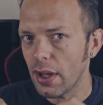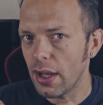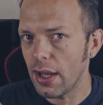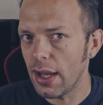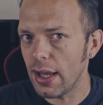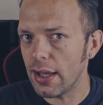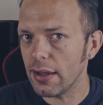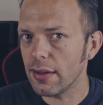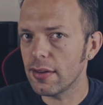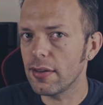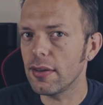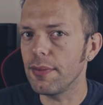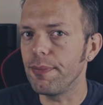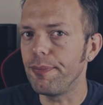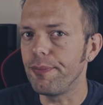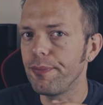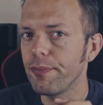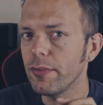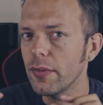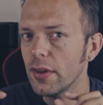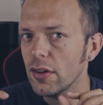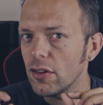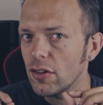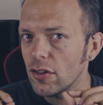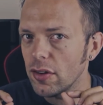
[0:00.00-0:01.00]
It's
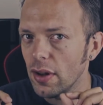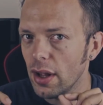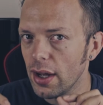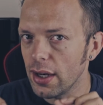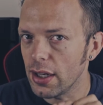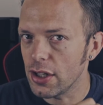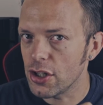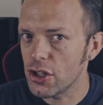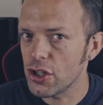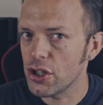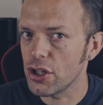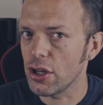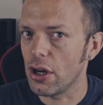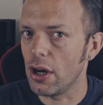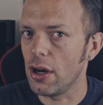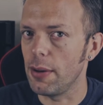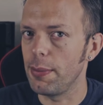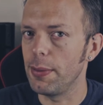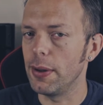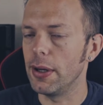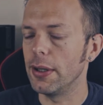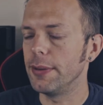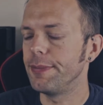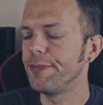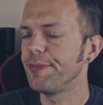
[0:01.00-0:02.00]
slightly
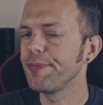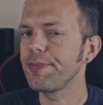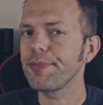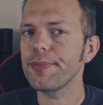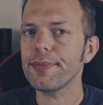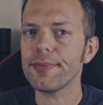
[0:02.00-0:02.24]
sharper,